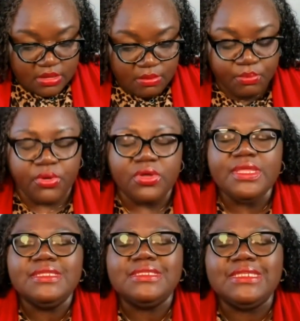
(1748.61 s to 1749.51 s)

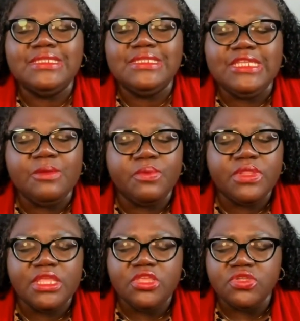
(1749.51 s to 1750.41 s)
Brilliance is deeper
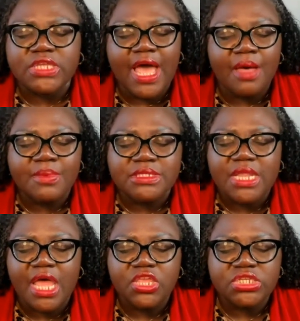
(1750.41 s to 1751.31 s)
than your job. It's
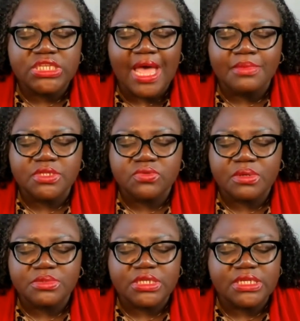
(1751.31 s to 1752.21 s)
not your job
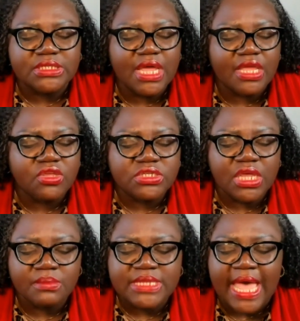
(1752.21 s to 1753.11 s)
description. It's not your
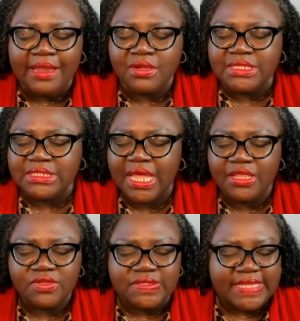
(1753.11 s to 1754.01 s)
job title. It's
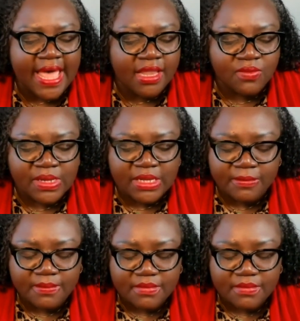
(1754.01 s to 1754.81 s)
not your salary.